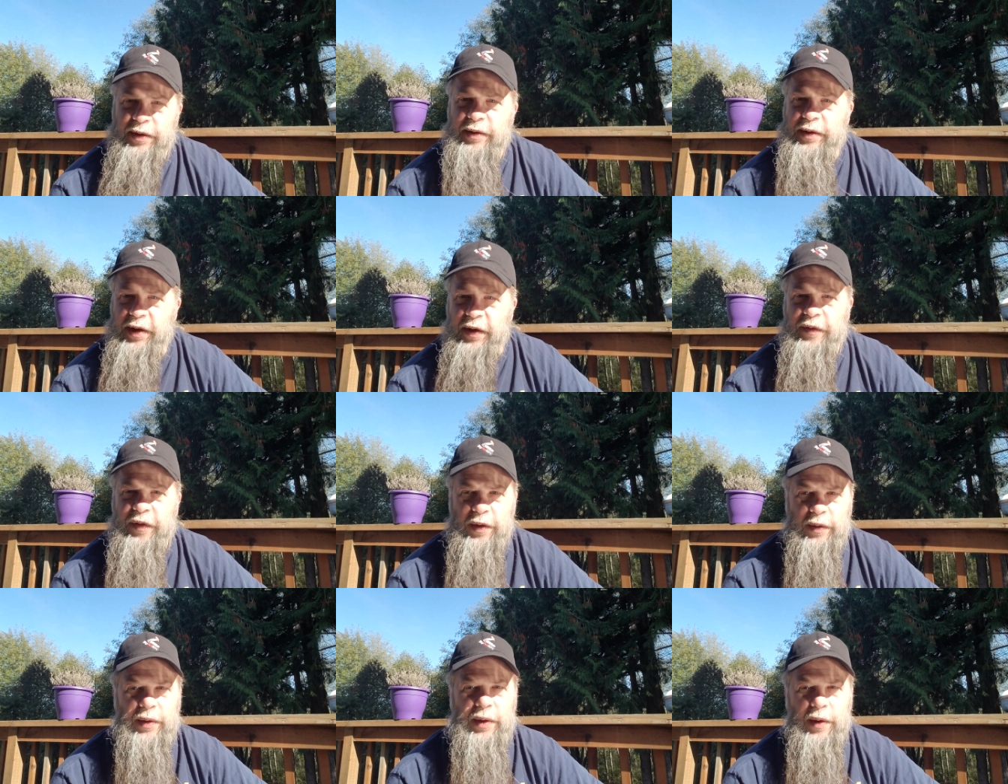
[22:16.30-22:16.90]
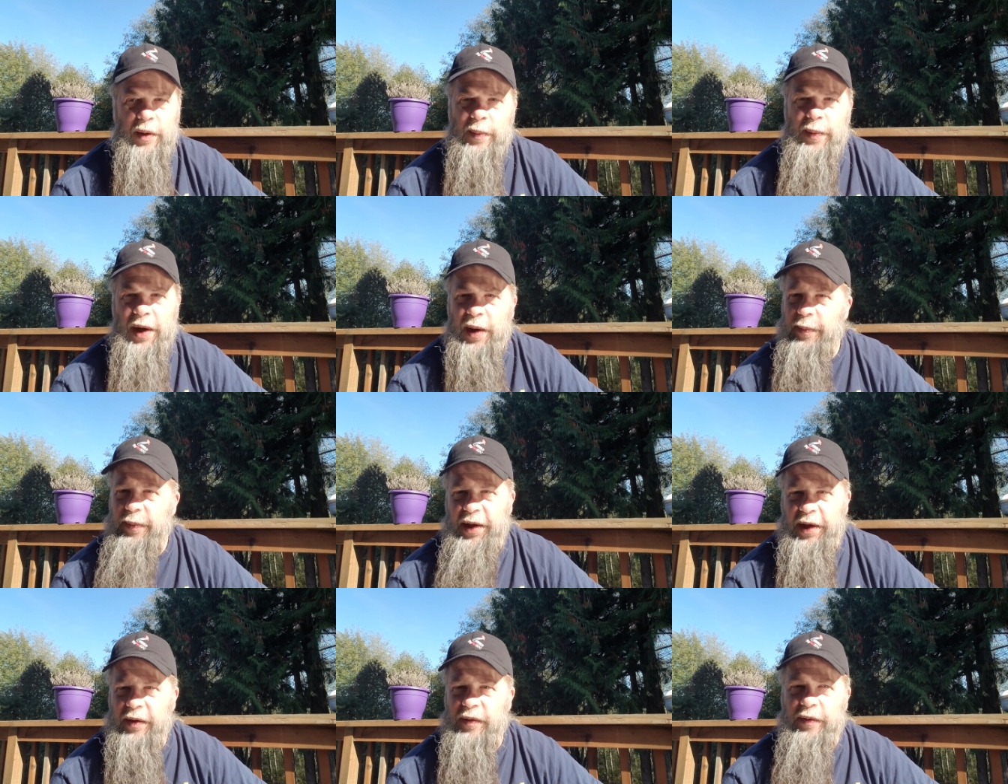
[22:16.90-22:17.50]
if you know about
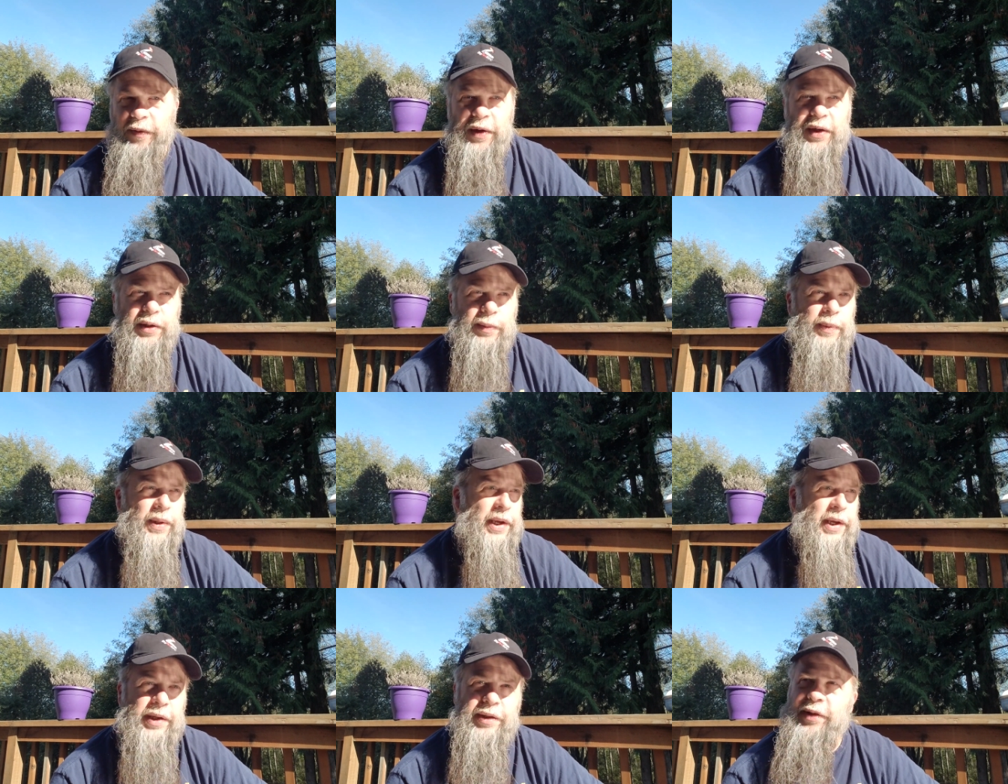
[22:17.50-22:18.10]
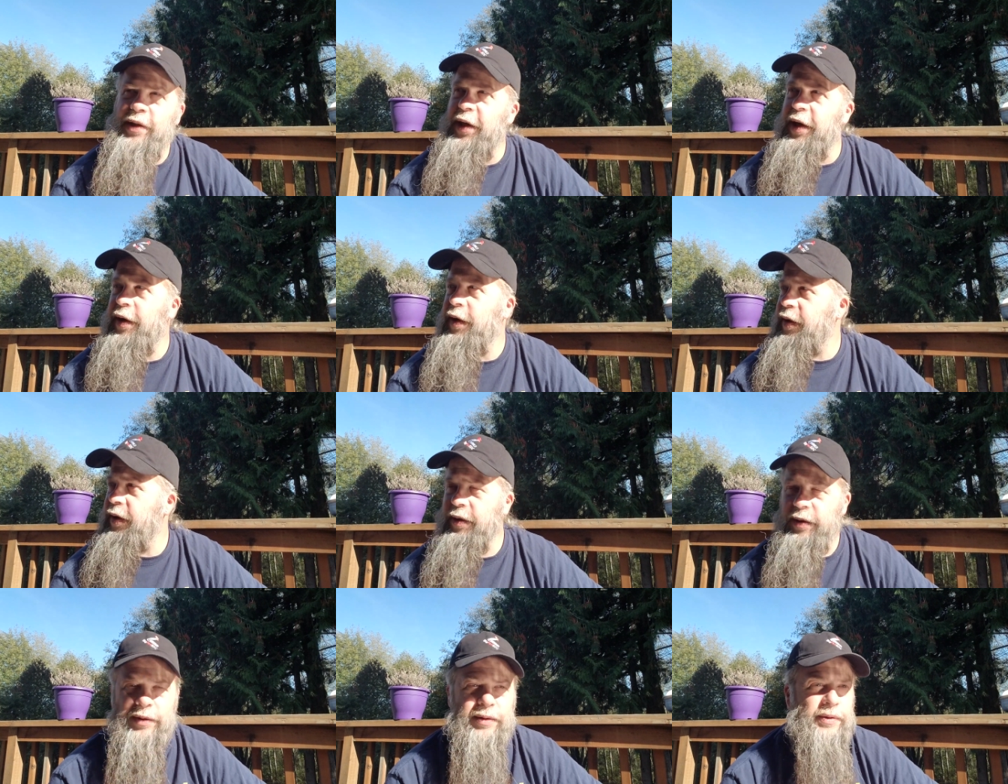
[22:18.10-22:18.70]
me and fixed blades
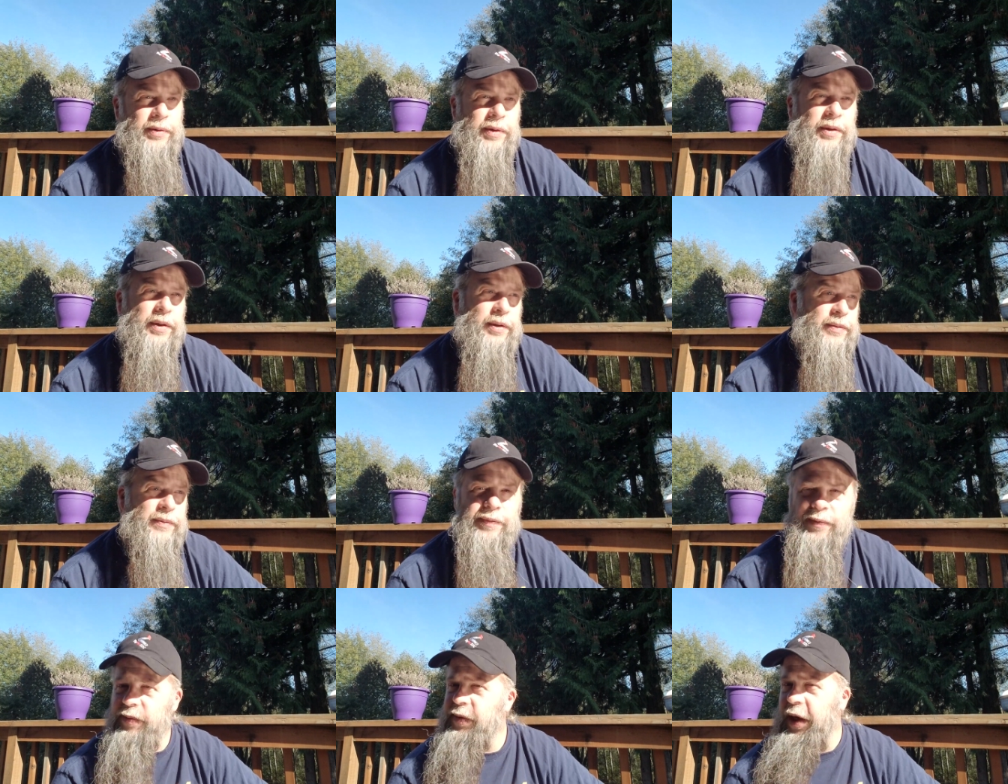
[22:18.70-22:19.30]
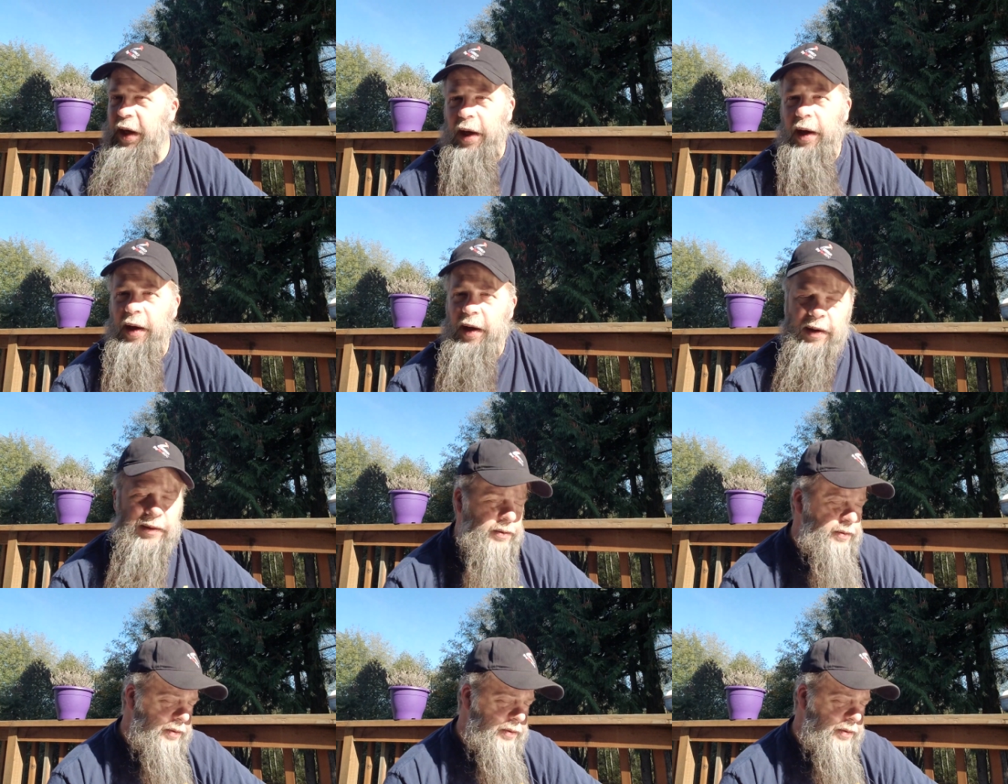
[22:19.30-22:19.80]
here, yeah.